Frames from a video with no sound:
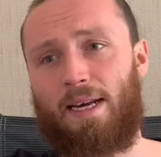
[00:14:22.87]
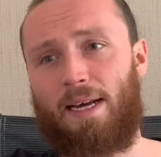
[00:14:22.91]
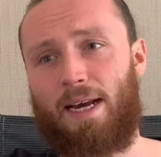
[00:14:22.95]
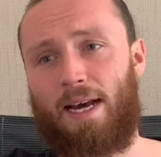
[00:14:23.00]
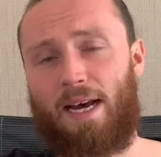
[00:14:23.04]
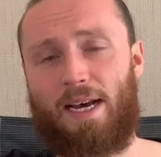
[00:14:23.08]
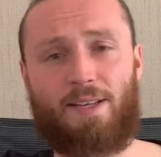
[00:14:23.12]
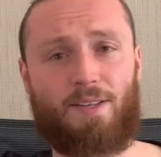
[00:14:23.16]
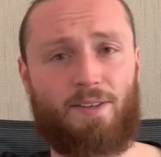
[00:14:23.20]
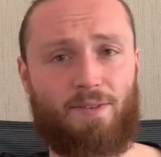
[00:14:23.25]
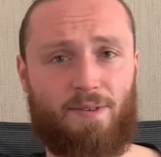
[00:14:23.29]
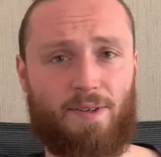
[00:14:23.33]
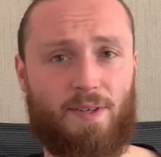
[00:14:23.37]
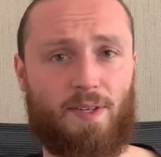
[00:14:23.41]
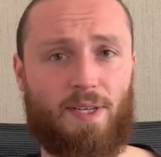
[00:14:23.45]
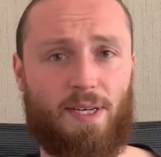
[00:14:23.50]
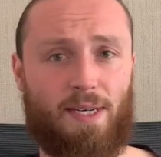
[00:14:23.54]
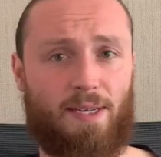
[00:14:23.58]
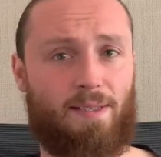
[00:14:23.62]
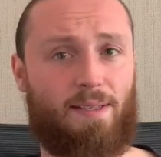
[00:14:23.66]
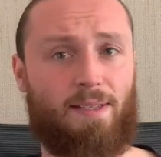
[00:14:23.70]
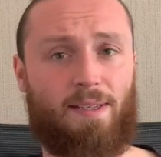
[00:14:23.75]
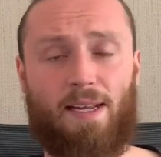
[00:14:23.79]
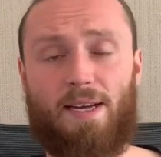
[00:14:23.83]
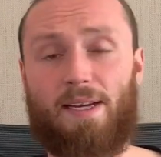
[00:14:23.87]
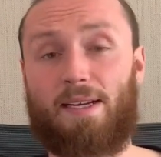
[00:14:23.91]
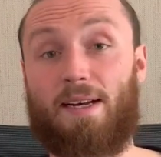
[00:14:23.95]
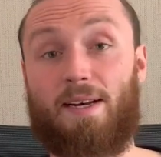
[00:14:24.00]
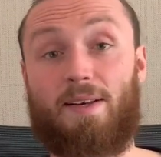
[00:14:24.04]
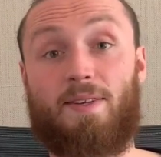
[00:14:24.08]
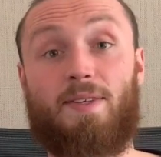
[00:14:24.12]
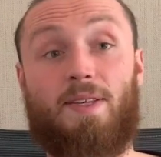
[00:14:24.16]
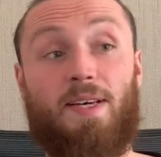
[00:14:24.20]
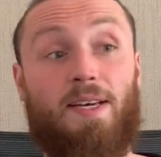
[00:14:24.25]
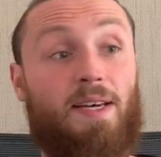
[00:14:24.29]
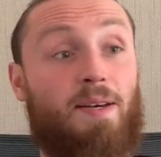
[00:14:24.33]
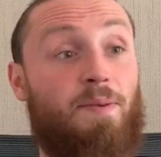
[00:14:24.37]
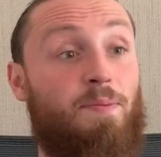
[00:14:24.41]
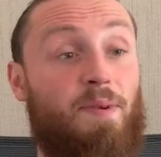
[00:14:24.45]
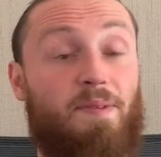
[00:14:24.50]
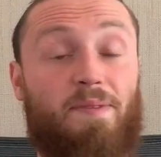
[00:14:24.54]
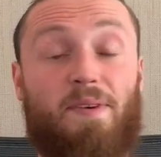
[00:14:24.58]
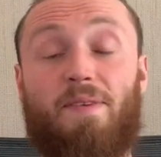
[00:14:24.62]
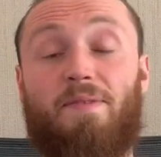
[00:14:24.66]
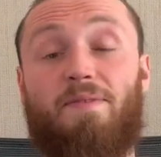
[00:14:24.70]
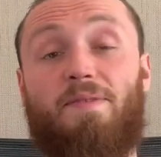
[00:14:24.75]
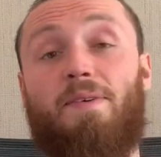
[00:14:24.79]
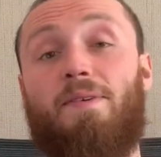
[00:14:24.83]
As a result, like I say, we've
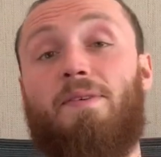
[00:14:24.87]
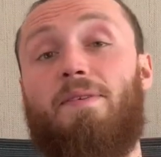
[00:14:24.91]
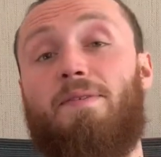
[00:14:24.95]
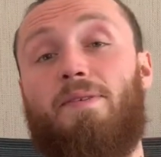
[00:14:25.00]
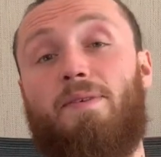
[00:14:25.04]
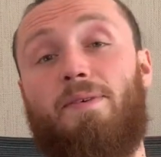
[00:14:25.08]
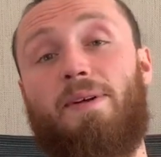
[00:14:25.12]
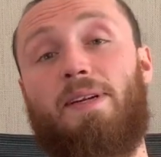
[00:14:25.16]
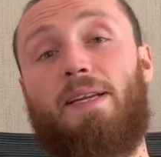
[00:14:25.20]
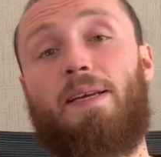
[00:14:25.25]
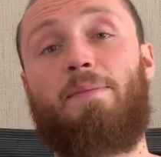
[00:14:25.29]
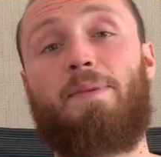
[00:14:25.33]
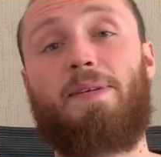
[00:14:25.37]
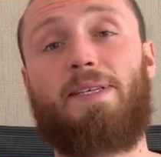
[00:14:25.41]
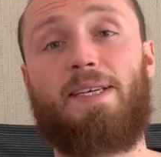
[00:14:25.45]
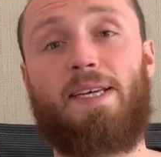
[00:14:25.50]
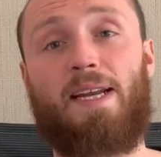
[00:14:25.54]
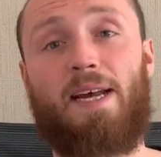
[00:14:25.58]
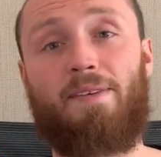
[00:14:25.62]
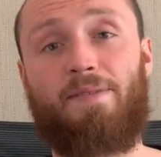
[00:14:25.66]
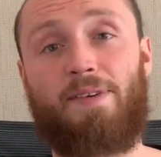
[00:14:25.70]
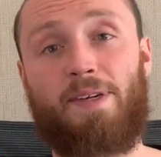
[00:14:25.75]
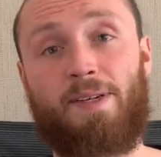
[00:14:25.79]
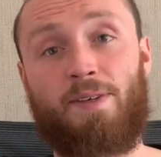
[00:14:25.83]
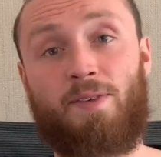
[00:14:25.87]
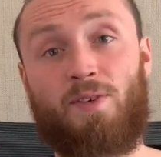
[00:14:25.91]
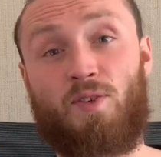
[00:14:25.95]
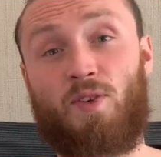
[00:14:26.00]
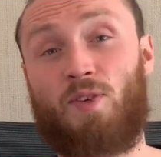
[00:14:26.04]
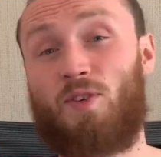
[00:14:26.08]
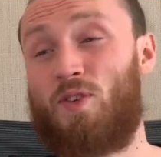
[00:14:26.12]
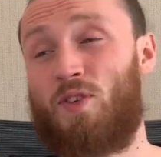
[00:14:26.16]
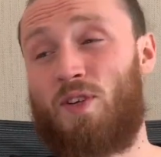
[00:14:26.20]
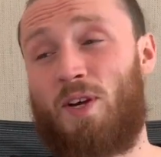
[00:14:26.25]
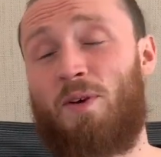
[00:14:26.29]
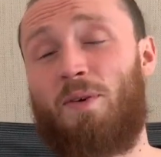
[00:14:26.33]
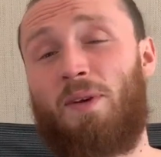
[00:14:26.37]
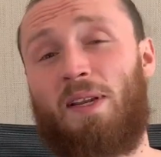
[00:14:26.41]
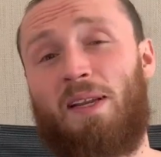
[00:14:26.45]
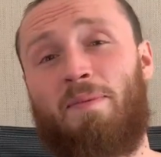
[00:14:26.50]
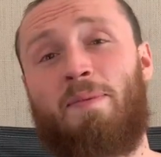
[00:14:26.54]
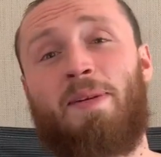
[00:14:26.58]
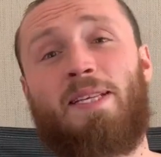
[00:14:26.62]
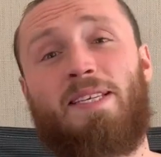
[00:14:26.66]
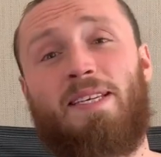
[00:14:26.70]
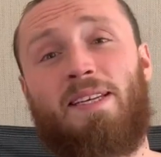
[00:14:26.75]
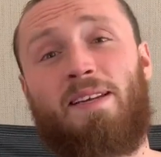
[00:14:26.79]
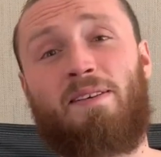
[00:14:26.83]
got very limited evidence, so
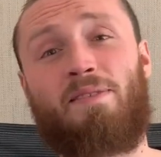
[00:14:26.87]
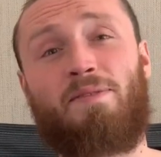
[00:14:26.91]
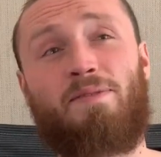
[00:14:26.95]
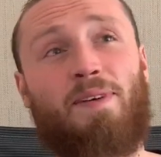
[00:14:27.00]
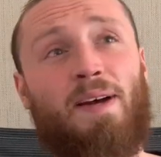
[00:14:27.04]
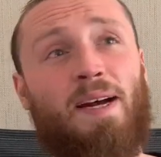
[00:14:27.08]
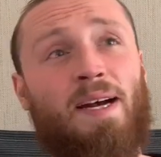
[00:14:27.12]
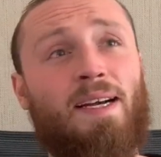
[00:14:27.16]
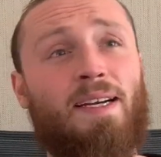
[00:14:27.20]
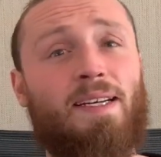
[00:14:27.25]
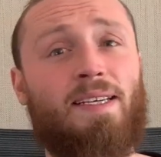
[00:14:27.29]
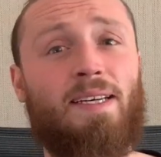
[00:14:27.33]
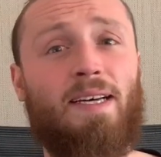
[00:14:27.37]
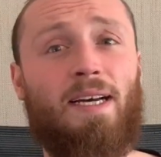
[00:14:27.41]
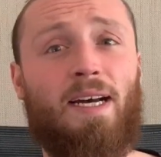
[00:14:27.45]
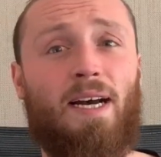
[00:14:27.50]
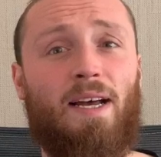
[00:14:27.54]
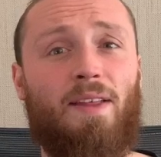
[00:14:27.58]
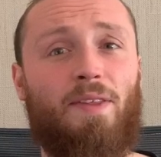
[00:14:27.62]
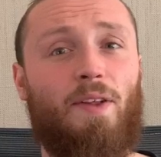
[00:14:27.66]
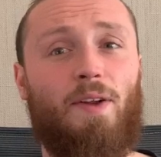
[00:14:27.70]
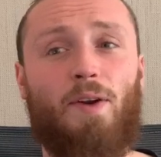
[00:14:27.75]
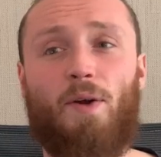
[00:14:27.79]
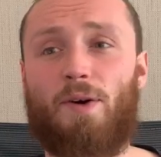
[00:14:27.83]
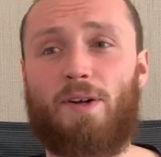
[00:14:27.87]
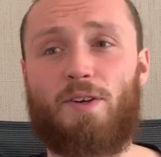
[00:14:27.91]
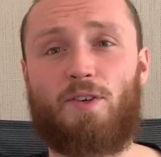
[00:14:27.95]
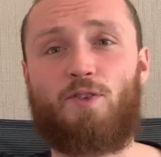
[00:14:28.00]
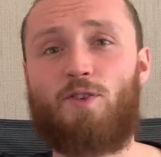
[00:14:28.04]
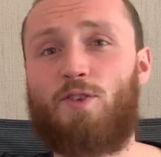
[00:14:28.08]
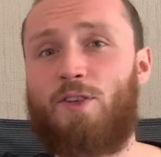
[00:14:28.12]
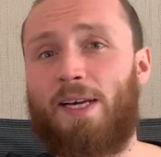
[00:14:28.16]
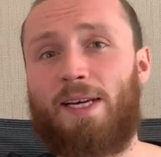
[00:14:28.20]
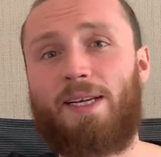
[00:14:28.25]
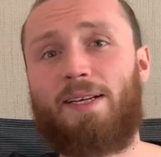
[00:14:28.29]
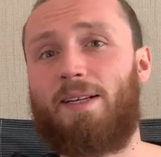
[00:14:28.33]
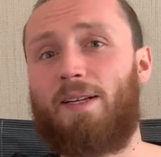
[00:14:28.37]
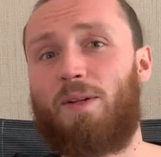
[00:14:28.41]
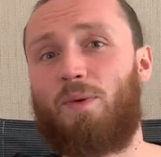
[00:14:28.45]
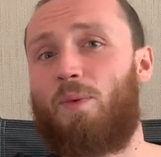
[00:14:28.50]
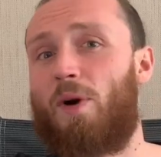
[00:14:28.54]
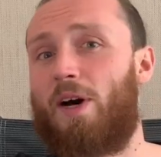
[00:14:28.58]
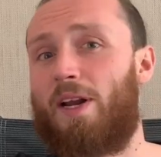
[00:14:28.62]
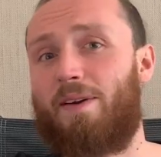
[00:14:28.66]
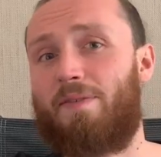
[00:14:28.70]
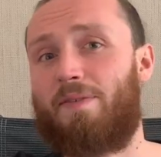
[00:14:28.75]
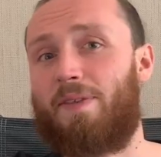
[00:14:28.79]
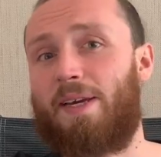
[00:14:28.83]
limited in fact that not a single
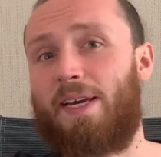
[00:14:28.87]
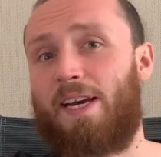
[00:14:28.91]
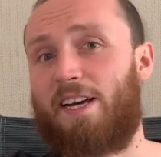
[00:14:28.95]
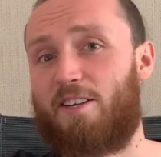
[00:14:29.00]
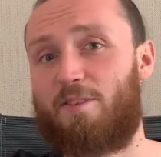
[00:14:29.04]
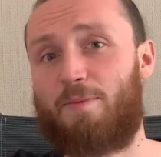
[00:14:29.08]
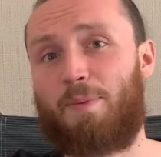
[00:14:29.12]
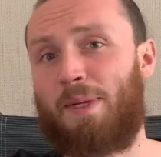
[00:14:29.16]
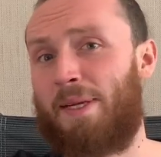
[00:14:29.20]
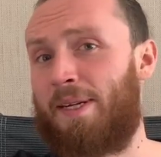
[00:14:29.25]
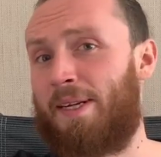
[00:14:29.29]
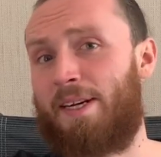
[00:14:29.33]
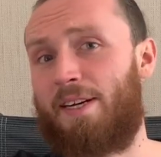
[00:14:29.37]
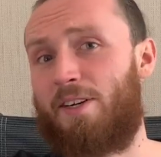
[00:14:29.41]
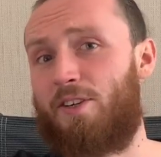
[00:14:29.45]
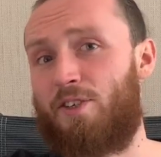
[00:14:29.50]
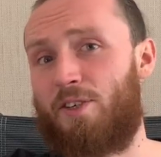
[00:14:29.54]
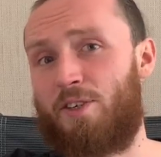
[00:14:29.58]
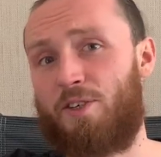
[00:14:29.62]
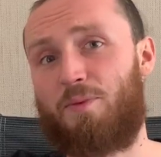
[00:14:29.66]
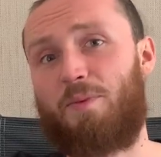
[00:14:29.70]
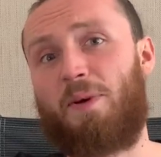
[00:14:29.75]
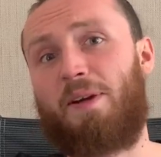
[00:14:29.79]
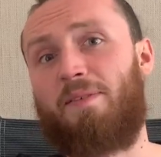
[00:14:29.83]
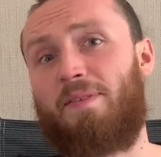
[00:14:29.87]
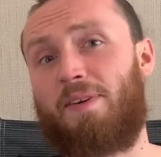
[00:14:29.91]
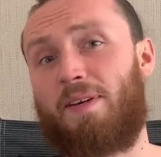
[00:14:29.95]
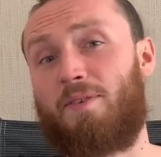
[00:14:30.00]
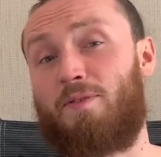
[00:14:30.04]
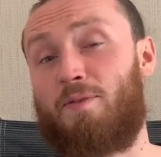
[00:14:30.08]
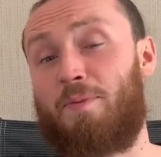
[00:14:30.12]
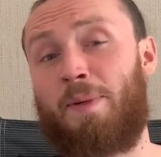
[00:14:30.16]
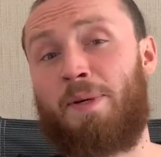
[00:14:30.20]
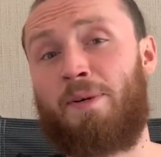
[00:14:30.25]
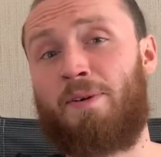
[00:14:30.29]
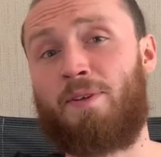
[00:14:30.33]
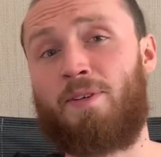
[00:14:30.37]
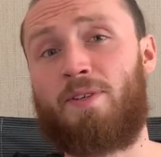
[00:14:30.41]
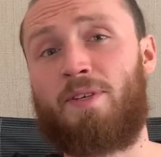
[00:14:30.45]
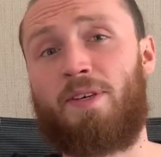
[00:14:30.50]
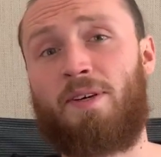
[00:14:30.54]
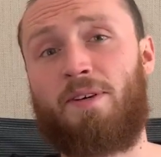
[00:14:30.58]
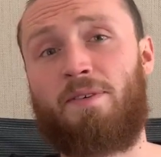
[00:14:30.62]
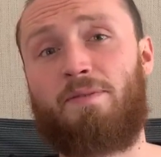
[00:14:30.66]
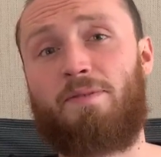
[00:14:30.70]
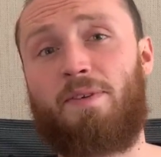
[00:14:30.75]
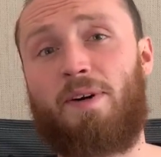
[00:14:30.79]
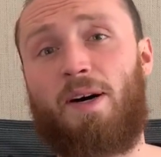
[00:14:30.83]
one of the explanations we've explored
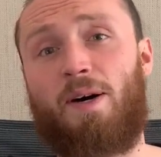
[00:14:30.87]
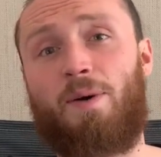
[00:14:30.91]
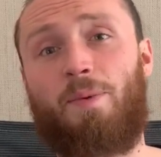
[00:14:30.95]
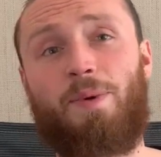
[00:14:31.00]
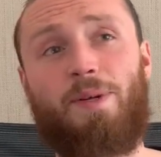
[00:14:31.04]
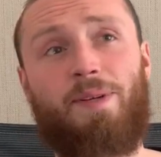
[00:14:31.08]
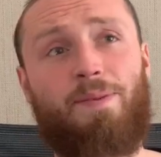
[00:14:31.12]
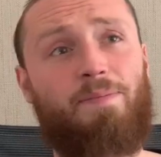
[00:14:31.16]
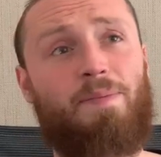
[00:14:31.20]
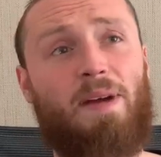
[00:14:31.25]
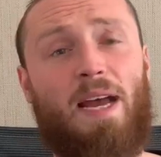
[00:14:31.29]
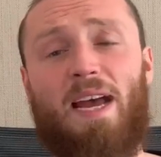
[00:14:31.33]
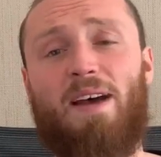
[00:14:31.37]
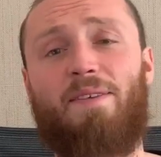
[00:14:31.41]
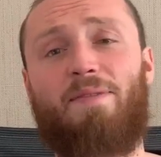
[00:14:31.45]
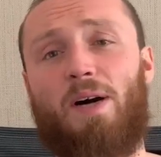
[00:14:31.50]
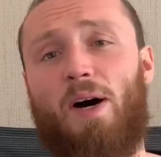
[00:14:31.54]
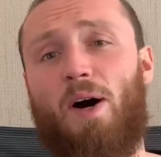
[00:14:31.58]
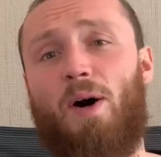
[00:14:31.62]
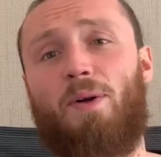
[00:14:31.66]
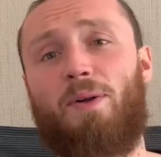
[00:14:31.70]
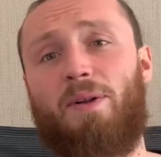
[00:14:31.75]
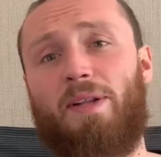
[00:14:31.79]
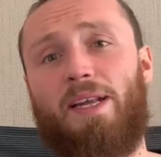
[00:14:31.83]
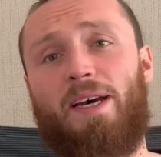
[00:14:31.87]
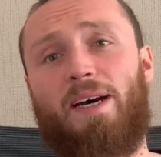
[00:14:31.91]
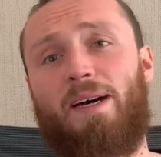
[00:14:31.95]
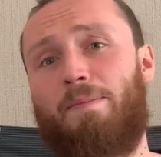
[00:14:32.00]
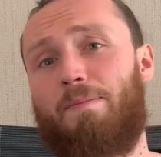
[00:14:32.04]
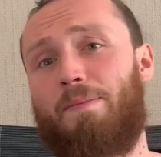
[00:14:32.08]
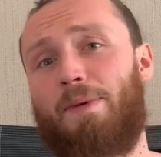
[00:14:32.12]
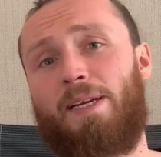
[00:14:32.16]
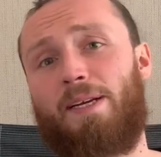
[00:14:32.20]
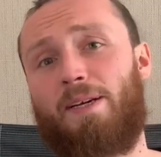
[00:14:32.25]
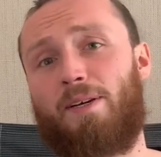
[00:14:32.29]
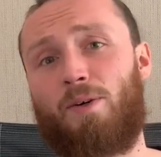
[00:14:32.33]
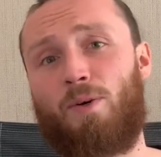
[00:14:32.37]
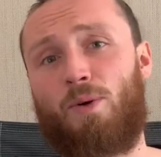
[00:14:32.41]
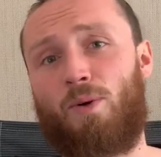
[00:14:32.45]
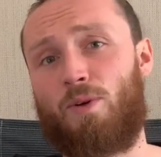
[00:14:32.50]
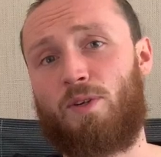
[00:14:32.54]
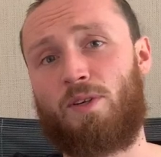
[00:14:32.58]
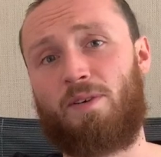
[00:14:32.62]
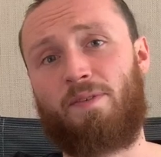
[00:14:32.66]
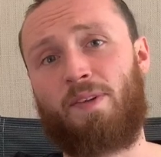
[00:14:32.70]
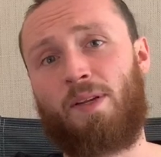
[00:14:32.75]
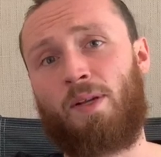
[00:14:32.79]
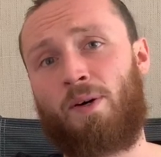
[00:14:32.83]
so far would ever hold up in a court
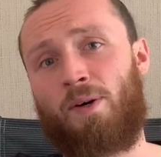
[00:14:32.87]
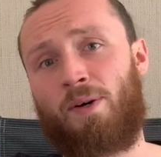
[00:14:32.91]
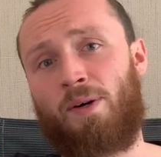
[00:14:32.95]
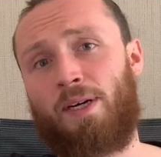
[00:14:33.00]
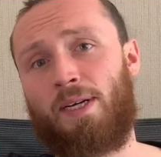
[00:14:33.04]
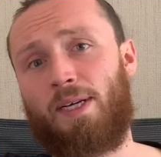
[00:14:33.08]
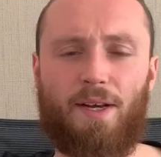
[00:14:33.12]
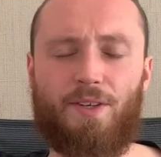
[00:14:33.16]
of law.